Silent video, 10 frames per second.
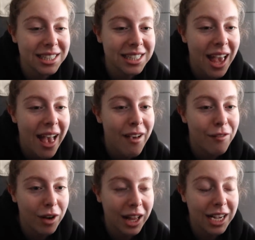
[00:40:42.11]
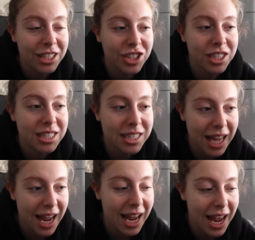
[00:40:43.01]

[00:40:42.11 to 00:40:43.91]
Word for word: I feel like I should stay